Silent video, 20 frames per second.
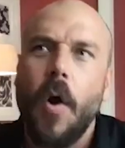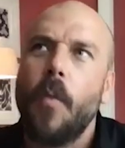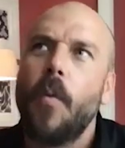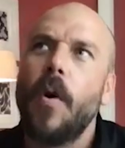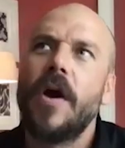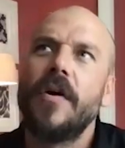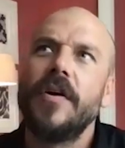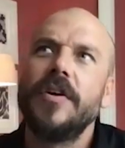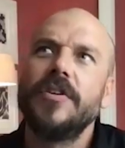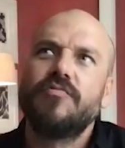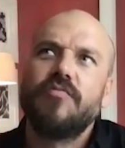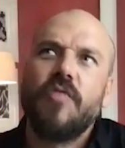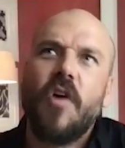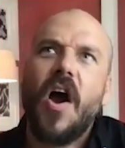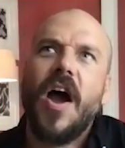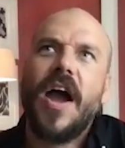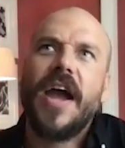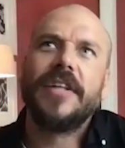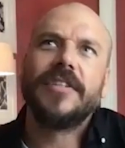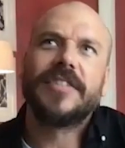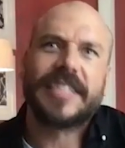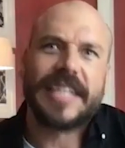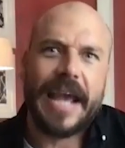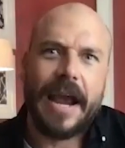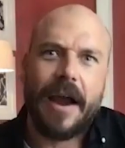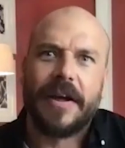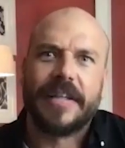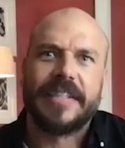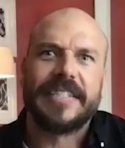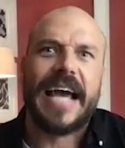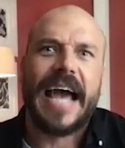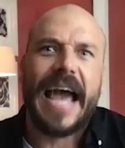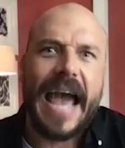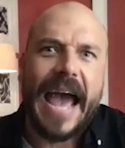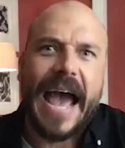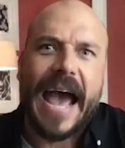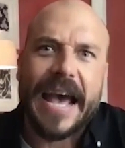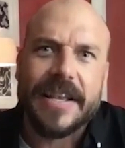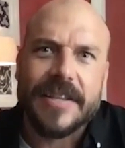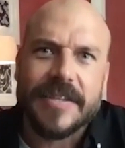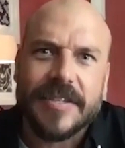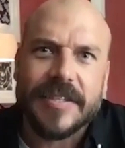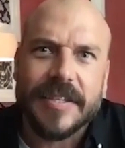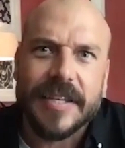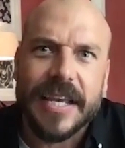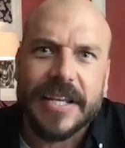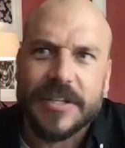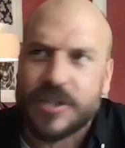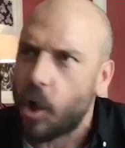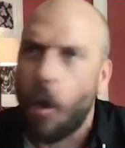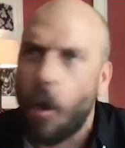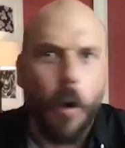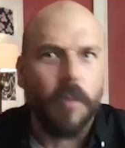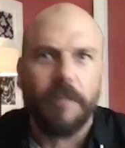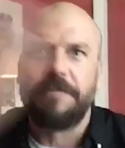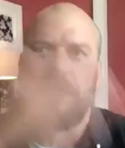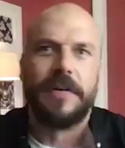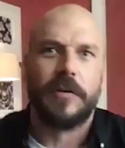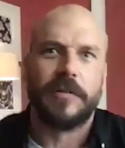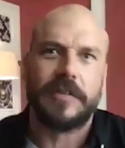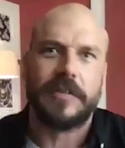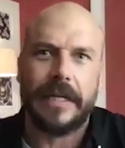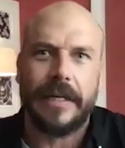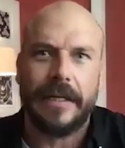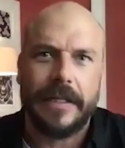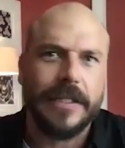Whereas Ryan's character has, it's all filter.